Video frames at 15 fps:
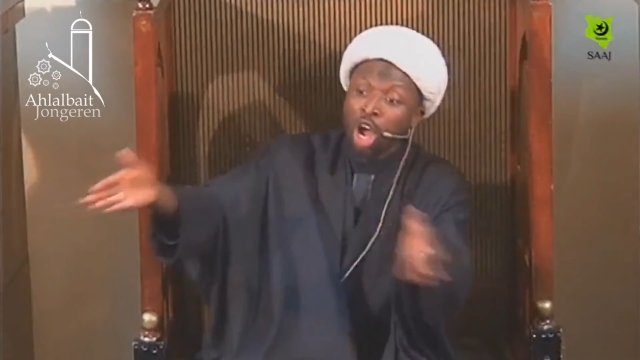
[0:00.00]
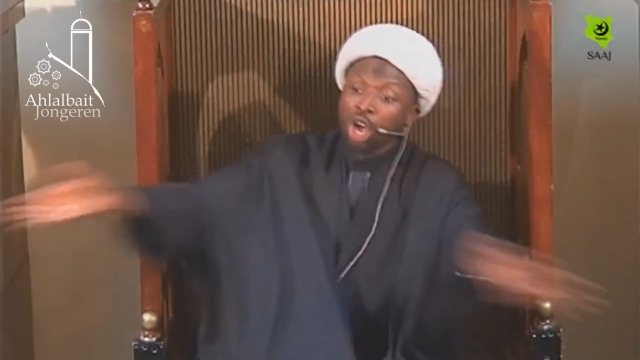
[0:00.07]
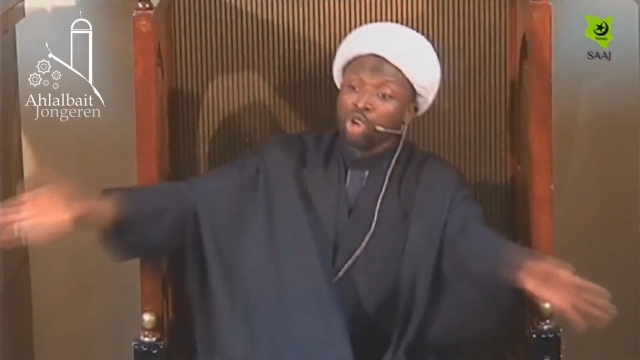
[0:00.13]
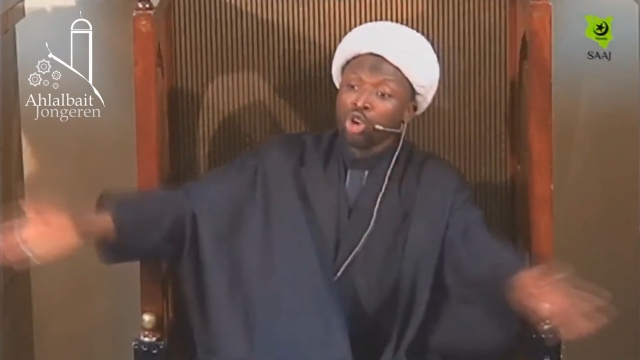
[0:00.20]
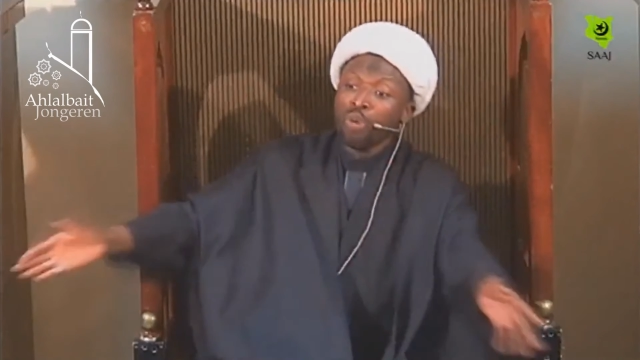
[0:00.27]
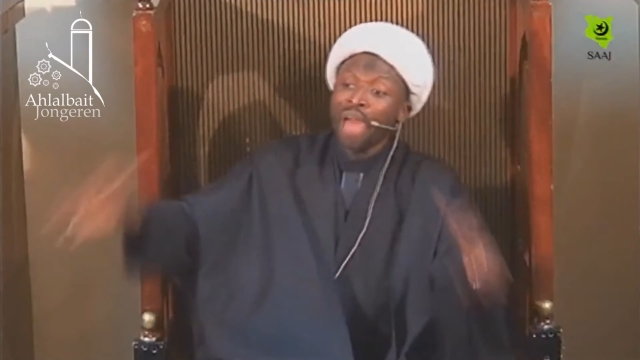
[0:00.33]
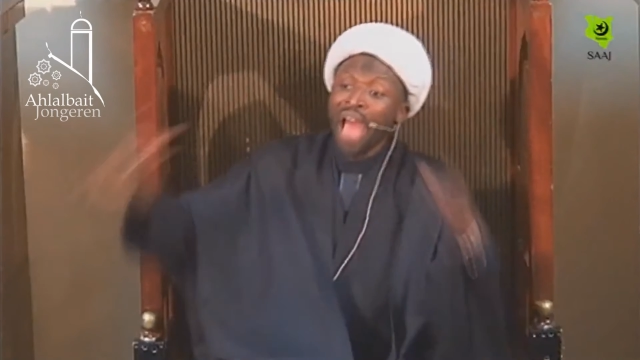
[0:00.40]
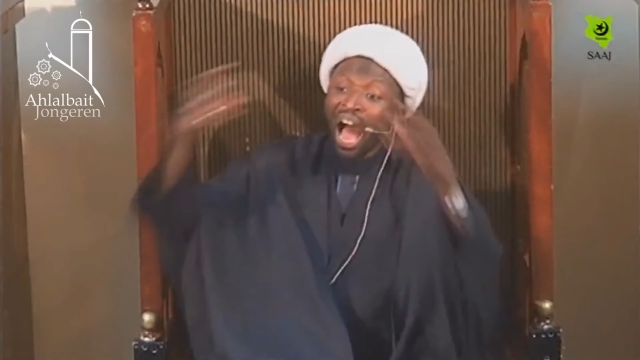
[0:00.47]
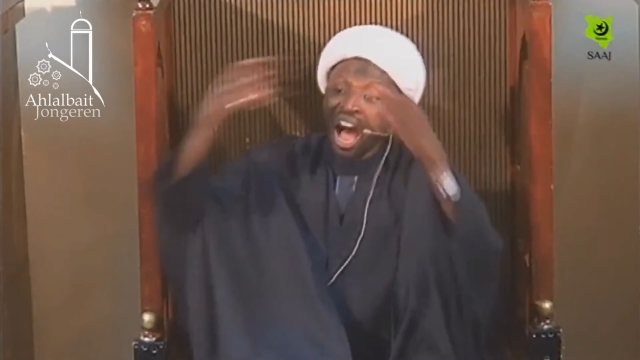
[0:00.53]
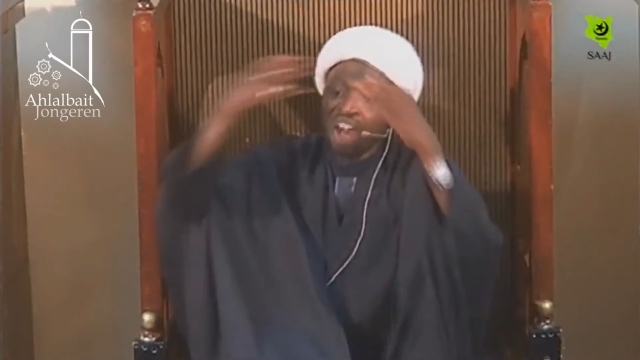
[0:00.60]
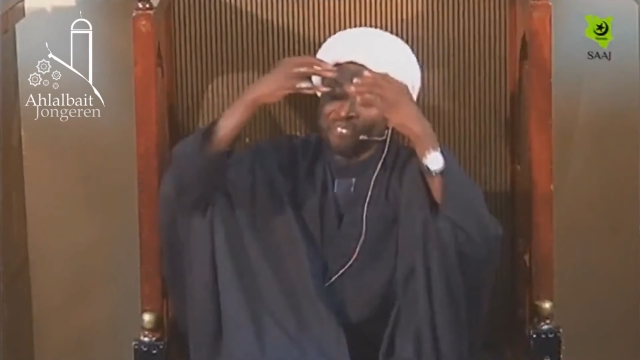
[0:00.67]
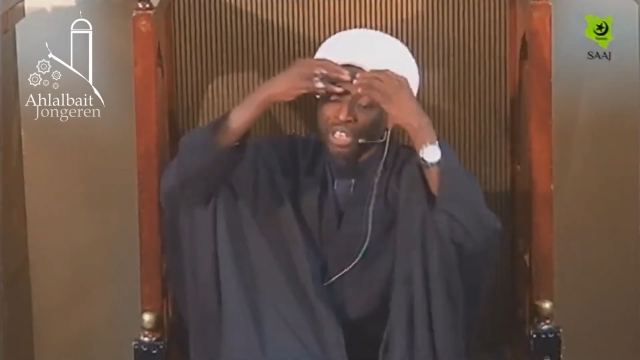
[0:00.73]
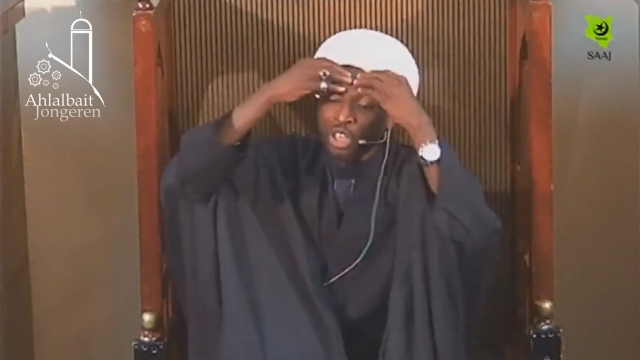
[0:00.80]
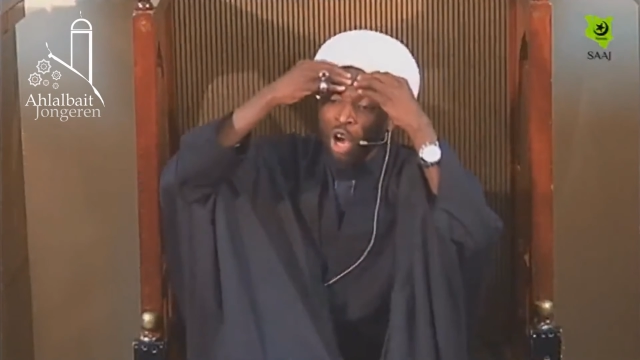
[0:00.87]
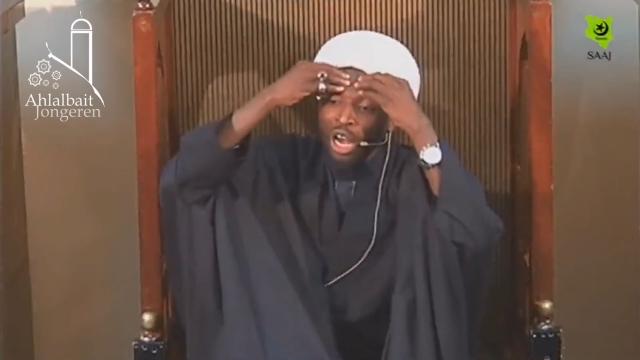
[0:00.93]
You may
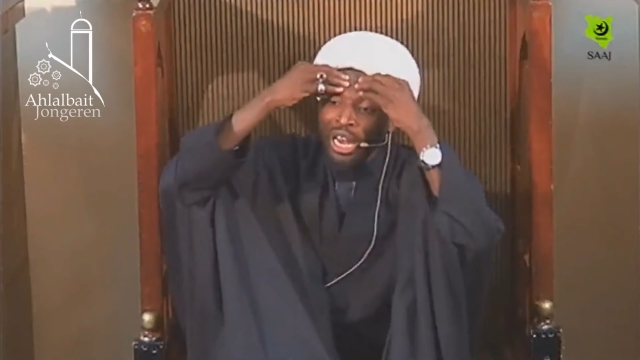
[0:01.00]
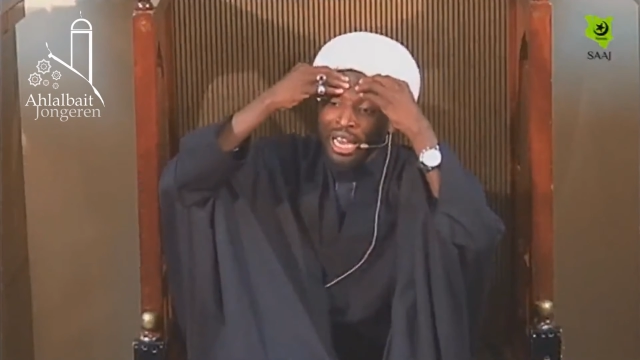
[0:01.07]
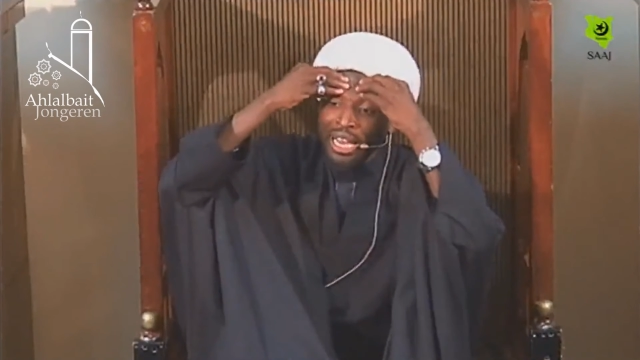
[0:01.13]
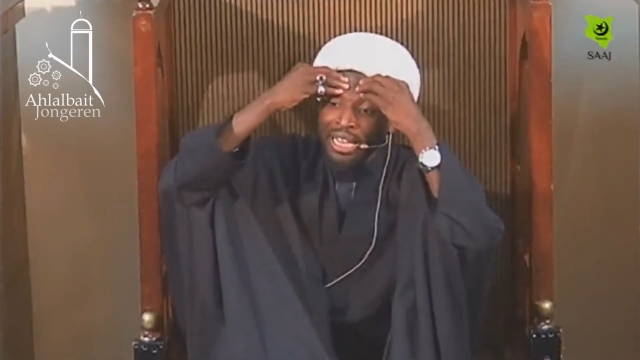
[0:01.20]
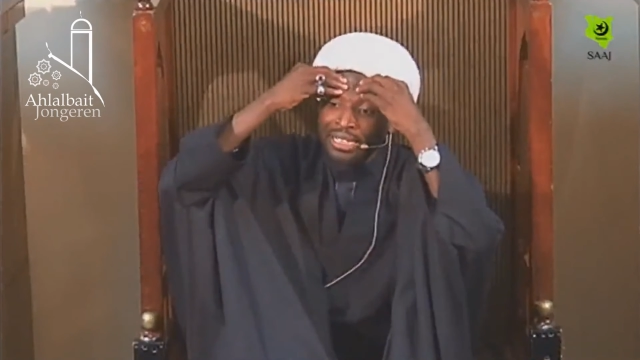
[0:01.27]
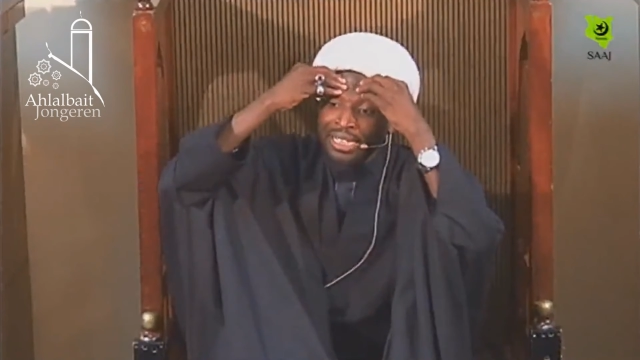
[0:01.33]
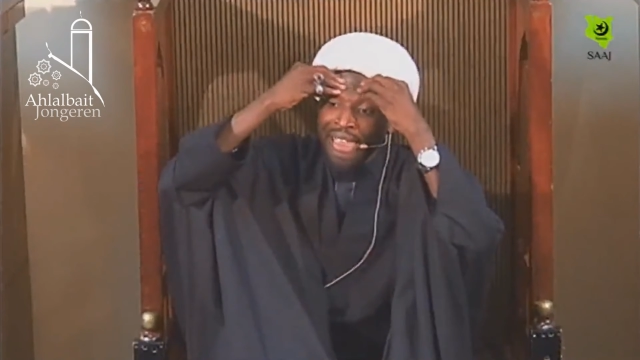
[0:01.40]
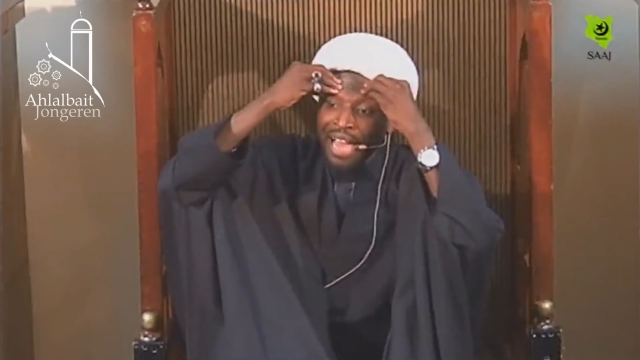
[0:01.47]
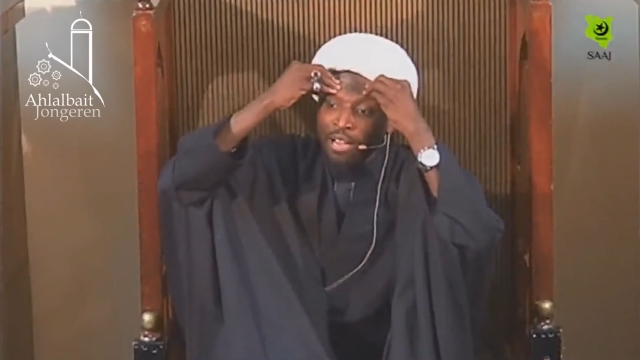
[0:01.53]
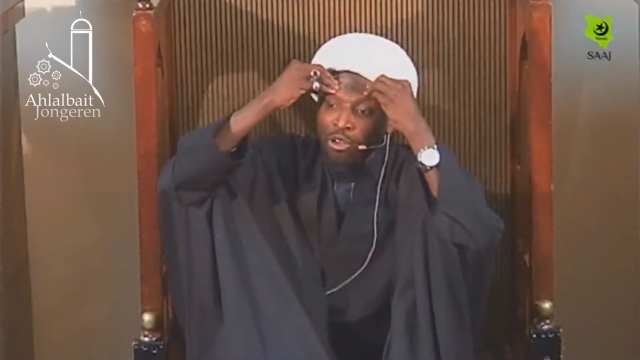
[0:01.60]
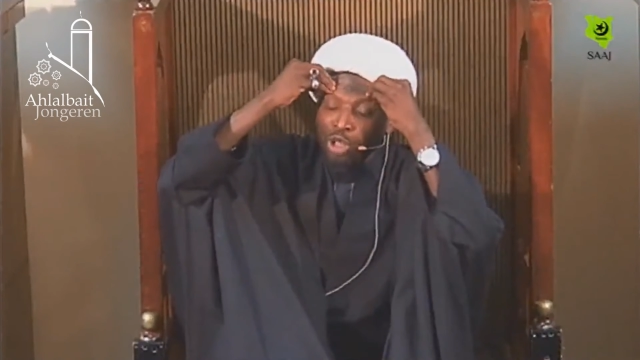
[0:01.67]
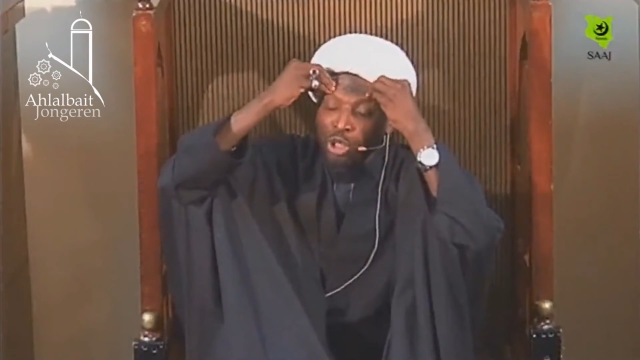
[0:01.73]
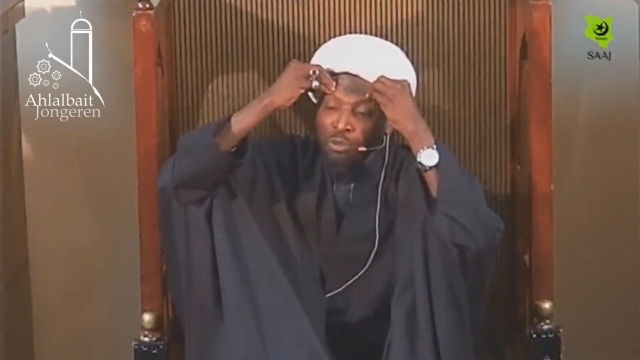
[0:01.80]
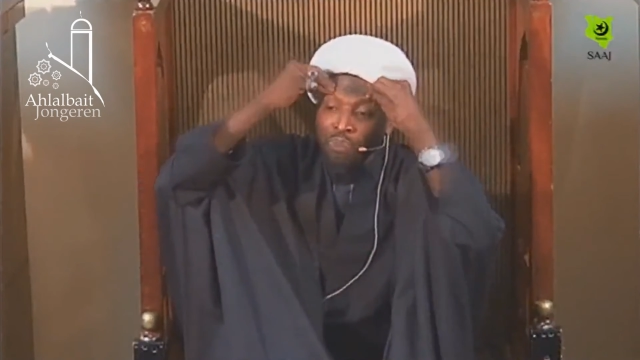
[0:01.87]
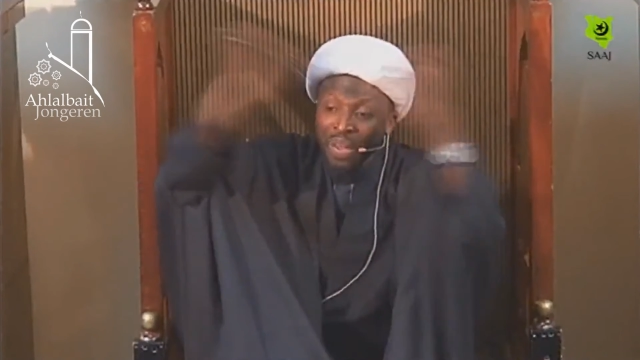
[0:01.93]
have knowledge like
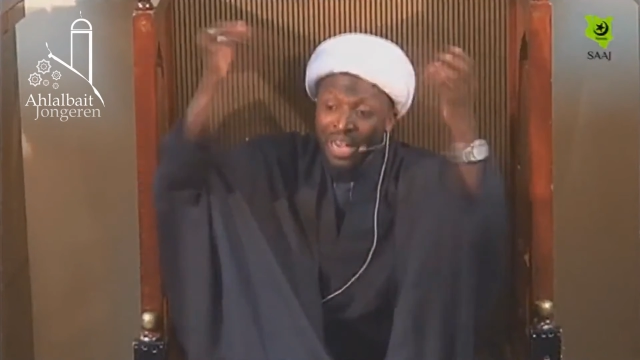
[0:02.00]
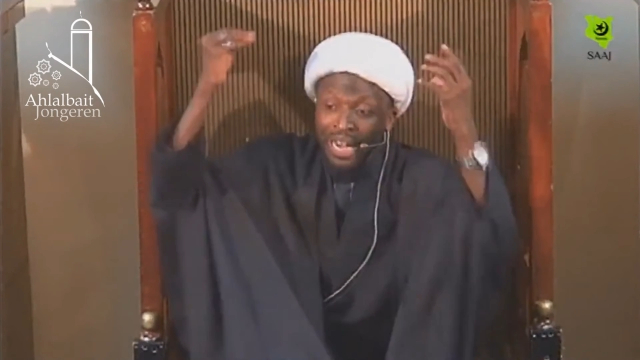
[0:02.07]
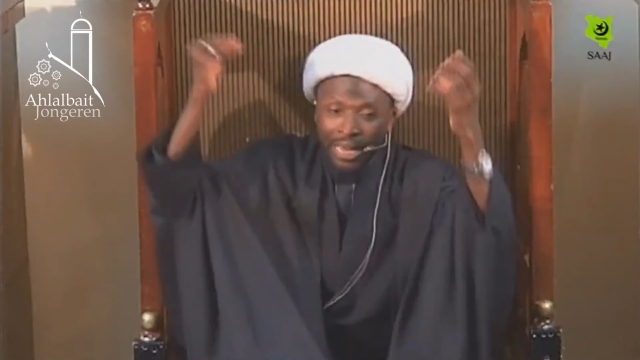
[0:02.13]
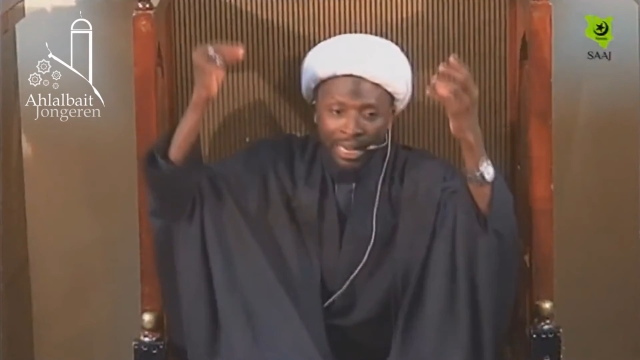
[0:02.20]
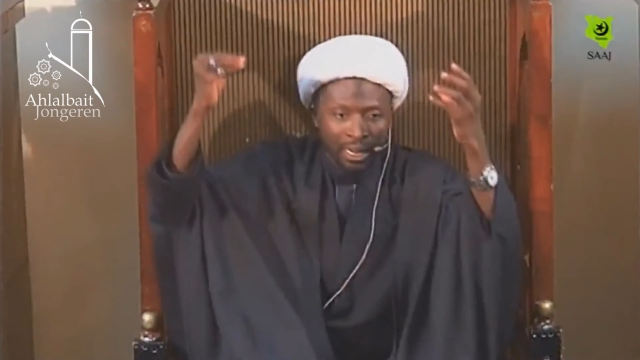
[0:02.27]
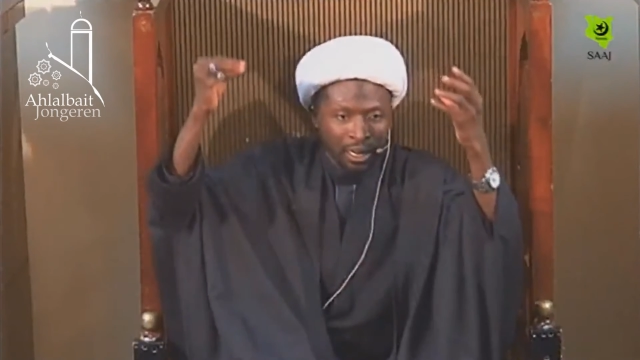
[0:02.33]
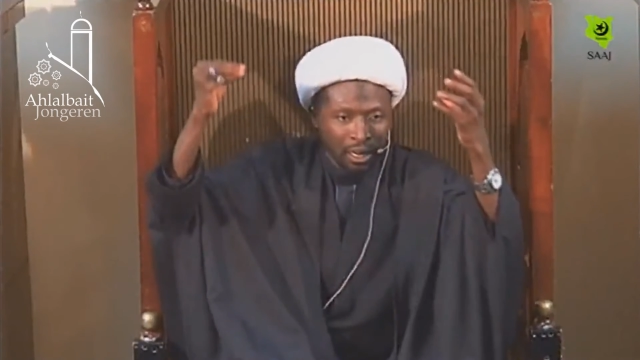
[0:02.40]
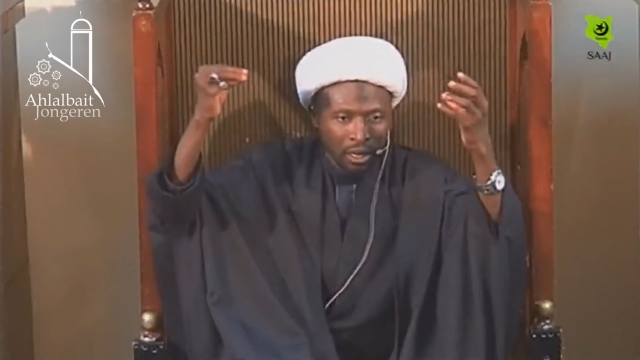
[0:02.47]
you spinning,